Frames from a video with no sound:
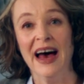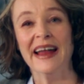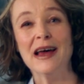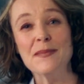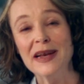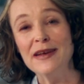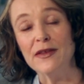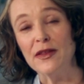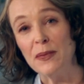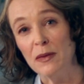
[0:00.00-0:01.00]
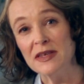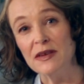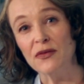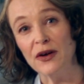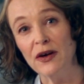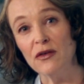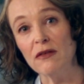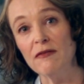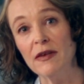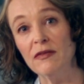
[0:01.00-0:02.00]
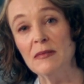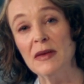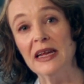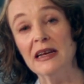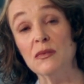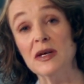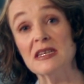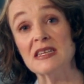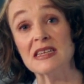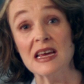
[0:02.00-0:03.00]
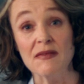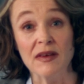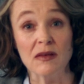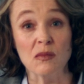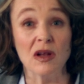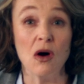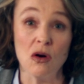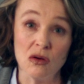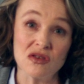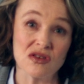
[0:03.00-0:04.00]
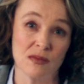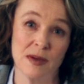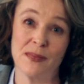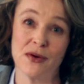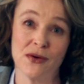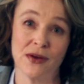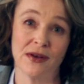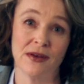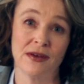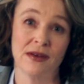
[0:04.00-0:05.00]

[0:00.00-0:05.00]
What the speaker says: And I believe that the promise of £350 million a week to save it will also be broken.